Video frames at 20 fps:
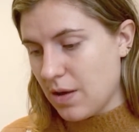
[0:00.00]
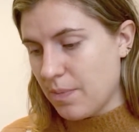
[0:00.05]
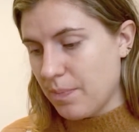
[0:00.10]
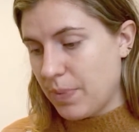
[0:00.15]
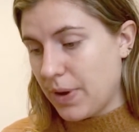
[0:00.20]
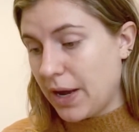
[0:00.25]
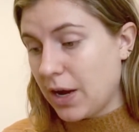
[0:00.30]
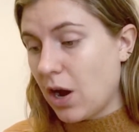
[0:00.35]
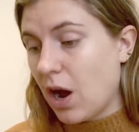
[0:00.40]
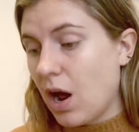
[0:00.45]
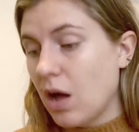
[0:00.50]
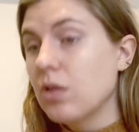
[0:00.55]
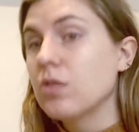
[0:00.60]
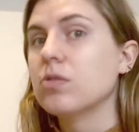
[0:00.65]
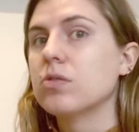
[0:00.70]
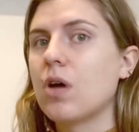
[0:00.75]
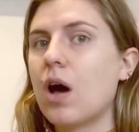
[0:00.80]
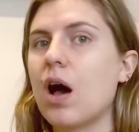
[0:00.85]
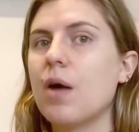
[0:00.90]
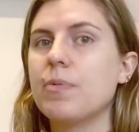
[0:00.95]
but I got a
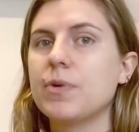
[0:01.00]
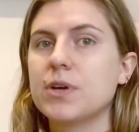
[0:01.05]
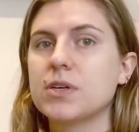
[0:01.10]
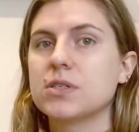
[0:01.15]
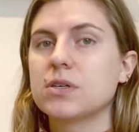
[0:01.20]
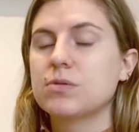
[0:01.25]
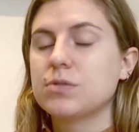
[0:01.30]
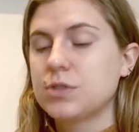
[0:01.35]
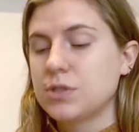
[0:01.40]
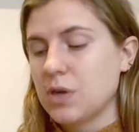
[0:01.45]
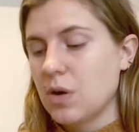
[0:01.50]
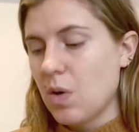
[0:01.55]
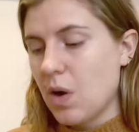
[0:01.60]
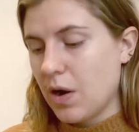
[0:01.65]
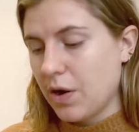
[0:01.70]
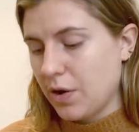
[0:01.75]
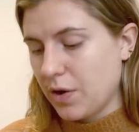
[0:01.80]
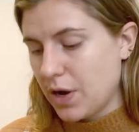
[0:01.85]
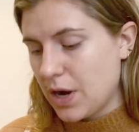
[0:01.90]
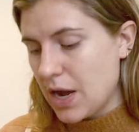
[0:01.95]
lot because I was so
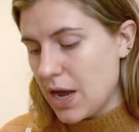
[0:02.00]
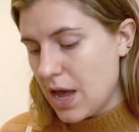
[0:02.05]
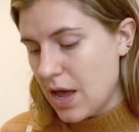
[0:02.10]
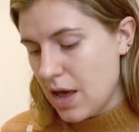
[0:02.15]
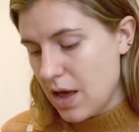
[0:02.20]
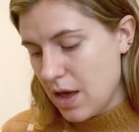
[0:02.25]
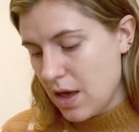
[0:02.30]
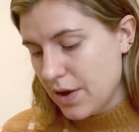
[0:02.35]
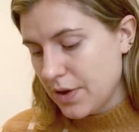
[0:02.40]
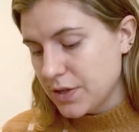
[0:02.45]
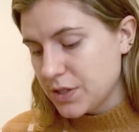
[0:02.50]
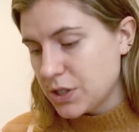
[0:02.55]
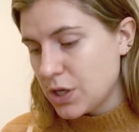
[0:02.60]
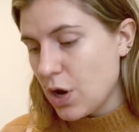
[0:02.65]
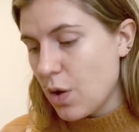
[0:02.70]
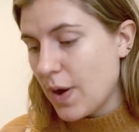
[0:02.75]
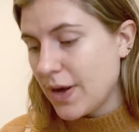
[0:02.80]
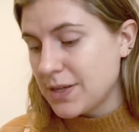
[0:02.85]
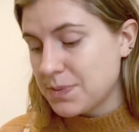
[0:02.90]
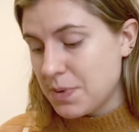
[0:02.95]
hungry.
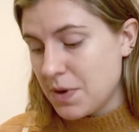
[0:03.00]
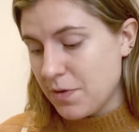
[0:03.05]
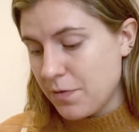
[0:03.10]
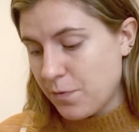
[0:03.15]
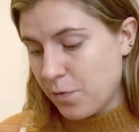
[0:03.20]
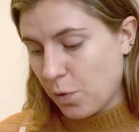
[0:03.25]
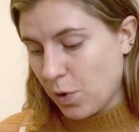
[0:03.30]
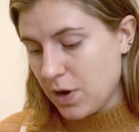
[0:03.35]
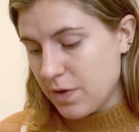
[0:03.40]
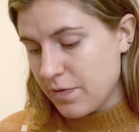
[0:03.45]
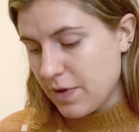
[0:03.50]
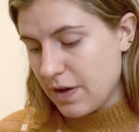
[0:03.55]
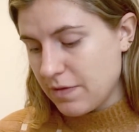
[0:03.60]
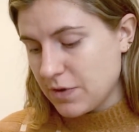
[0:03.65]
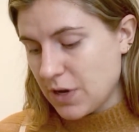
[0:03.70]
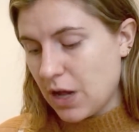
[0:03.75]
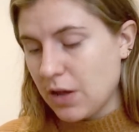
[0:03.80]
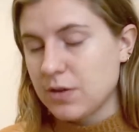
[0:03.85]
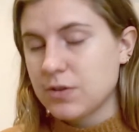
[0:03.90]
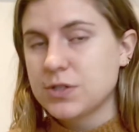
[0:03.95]
So I spent
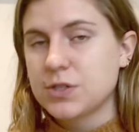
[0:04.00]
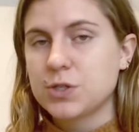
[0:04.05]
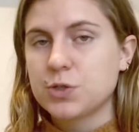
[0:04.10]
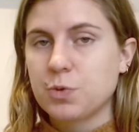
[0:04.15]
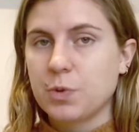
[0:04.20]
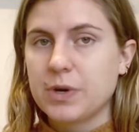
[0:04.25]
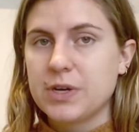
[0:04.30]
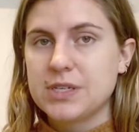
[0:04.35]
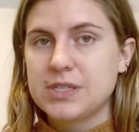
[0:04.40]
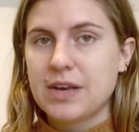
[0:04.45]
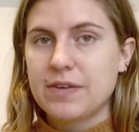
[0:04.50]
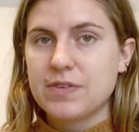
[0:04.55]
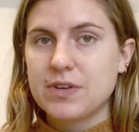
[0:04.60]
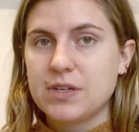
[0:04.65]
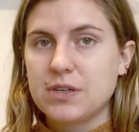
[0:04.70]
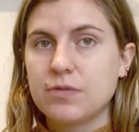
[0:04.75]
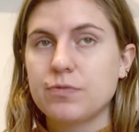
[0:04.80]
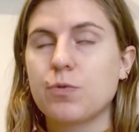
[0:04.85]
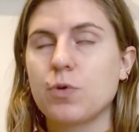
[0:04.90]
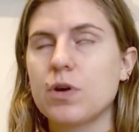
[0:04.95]

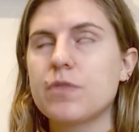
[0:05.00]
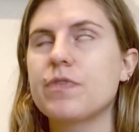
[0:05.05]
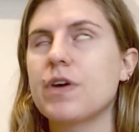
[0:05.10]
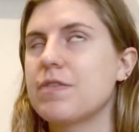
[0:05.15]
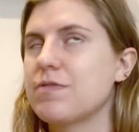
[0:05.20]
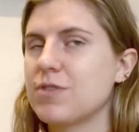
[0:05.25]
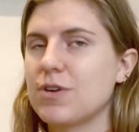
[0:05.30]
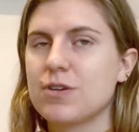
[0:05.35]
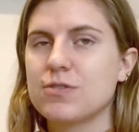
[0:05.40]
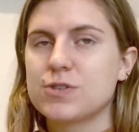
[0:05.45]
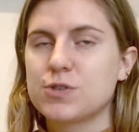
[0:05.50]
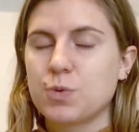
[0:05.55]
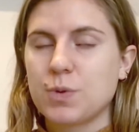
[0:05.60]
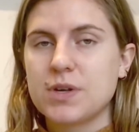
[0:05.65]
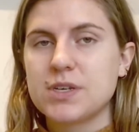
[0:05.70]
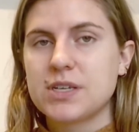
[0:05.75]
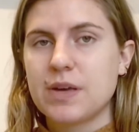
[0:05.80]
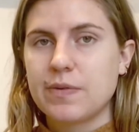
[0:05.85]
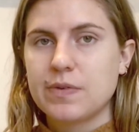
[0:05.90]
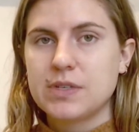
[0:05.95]

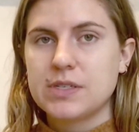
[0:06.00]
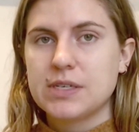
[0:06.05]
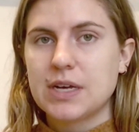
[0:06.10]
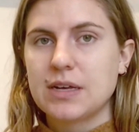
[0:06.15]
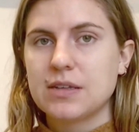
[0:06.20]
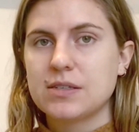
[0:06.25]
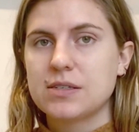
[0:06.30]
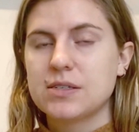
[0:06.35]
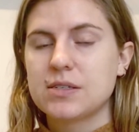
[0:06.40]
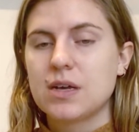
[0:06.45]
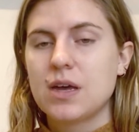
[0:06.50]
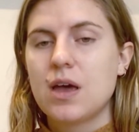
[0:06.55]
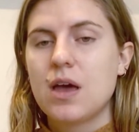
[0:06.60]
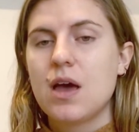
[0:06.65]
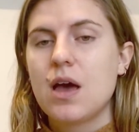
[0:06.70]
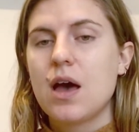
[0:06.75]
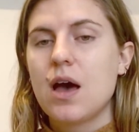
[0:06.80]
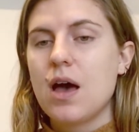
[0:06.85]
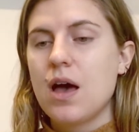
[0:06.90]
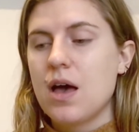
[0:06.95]
€45.27
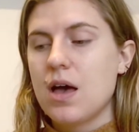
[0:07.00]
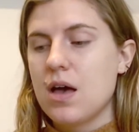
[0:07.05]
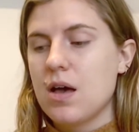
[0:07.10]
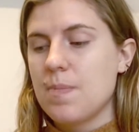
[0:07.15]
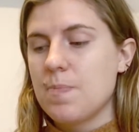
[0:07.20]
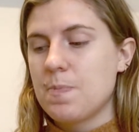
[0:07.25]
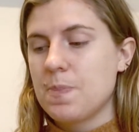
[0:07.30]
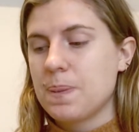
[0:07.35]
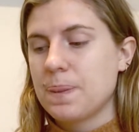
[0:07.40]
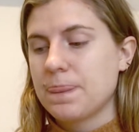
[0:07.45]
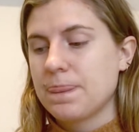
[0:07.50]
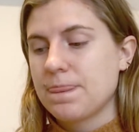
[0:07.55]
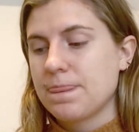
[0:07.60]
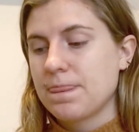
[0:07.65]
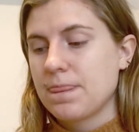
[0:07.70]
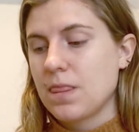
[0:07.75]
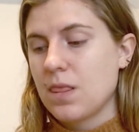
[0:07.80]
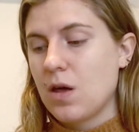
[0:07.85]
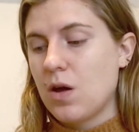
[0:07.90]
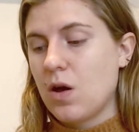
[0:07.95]

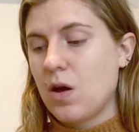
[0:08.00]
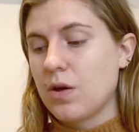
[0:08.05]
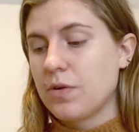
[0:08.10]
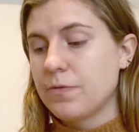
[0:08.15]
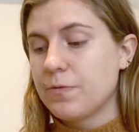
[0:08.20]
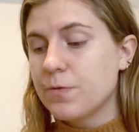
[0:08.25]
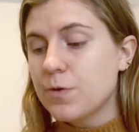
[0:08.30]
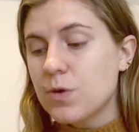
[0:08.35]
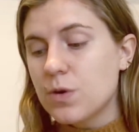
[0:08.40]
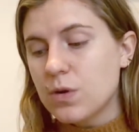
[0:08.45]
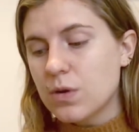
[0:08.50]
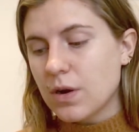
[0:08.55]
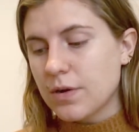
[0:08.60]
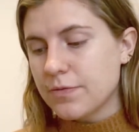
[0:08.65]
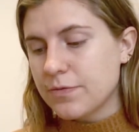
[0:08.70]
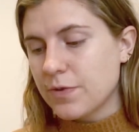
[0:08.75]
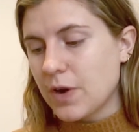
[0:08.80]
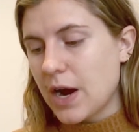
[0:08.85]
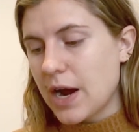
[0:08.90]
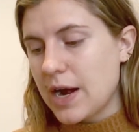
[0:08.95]
on food on
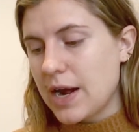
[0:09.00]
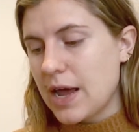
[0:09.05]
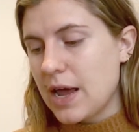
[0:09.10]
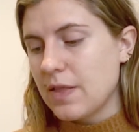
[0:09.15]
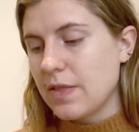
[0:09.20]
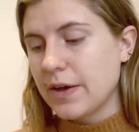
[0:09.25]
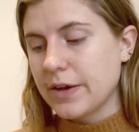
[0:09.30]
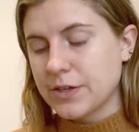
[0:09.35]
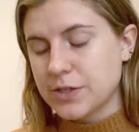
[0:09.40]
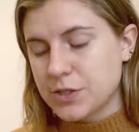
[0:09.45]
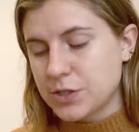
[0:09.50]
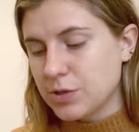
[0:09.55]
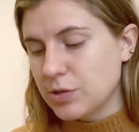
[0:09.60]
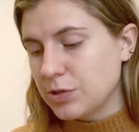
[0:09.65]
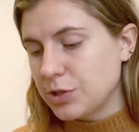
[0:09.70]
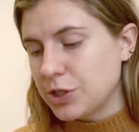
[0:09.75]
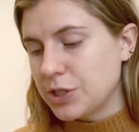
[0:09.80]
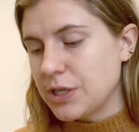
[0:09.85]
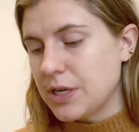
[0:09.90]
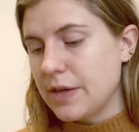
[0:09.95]
Friday,
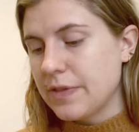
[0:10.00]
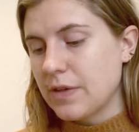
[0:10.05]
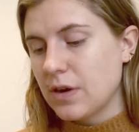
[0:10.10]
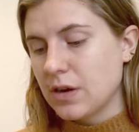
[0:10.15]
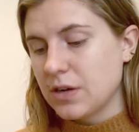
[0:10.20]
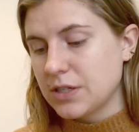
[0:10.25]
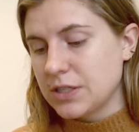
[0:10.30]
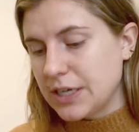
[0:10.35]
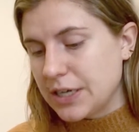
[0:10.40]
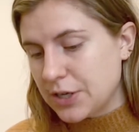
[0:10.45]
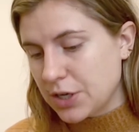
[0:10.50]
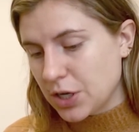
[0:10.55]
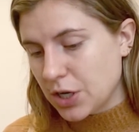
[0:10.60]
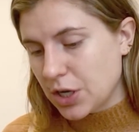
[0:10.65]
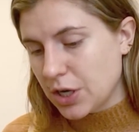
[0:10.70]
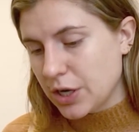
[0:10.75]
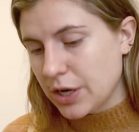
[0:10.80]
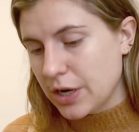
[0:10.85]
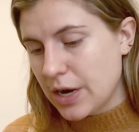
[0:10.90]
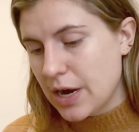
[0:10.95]
sushi, and then on
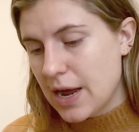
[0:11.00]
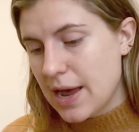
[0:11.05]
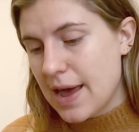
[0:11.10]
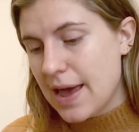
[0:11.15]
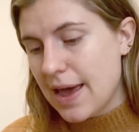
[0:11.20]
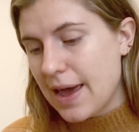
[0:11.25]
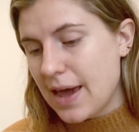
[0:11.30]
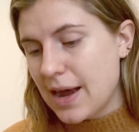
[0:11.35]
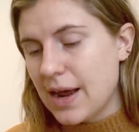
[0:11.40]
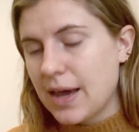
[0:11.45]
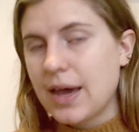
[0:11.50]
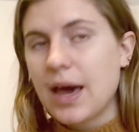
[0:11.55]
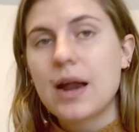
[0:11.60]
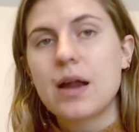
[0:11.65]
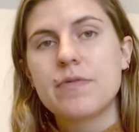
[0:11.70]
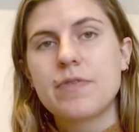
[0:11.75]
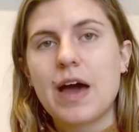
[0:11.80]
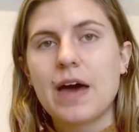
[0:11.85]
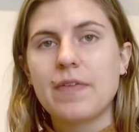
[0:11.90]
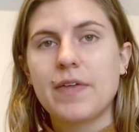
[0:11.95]
dinner and I kind
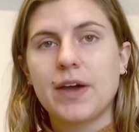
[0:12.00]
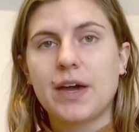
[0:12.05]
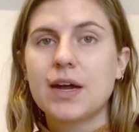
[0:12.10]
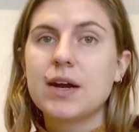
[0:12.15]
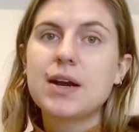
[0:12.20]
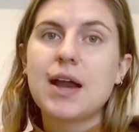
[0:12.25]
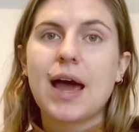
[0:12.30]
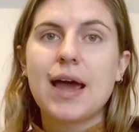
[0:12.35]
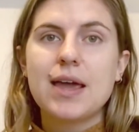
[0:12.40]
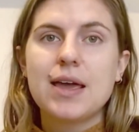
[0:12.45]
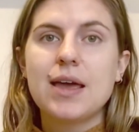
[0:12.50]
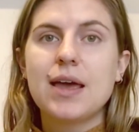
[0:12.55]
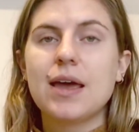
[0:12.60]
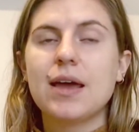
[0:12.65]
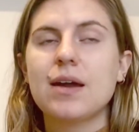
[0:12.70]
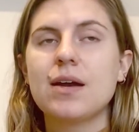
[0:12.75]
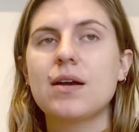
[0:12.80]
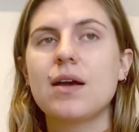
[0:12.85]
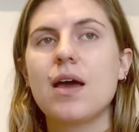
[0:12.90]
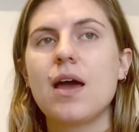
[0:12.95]
of had like a night
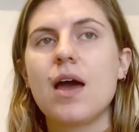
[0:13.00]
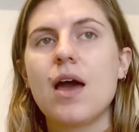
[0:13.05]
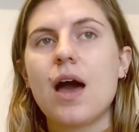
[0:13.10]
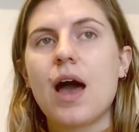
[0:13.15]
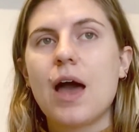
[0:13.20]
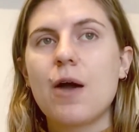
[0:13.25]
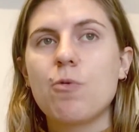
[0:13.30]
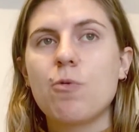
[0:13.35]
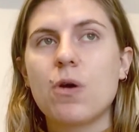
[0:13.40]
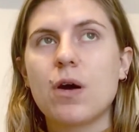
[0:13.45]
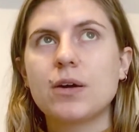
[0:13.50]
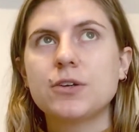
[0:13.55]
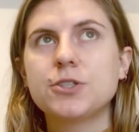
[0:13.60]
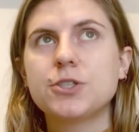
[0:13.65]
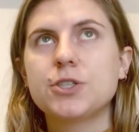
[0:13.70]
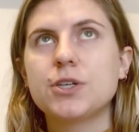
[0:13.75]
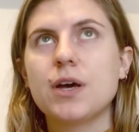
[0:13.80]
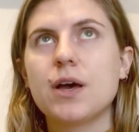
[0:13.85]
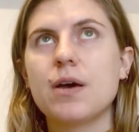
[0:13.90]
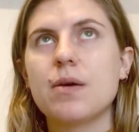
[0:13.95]
in. I
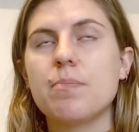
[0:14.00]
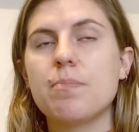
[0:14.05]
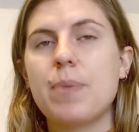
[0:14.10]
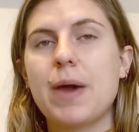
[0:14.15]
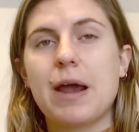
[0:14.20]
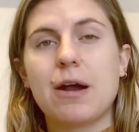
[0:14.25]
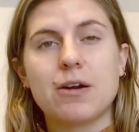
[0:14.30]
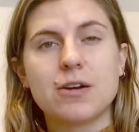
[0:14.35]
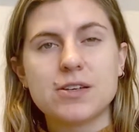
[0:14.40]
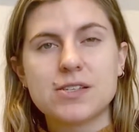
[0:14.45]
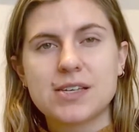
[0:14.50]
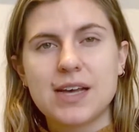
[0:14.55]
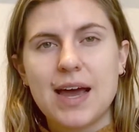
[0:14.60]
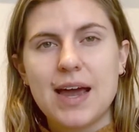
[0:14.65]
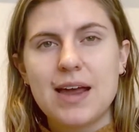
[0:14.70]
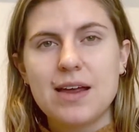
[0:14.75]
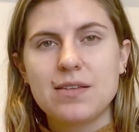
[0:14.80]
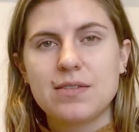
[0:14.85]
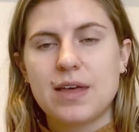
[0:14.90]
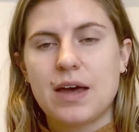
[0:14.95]
watched
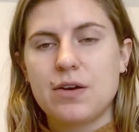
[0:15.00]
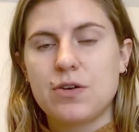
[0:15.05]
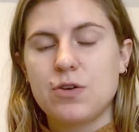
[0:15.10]
Parasite, that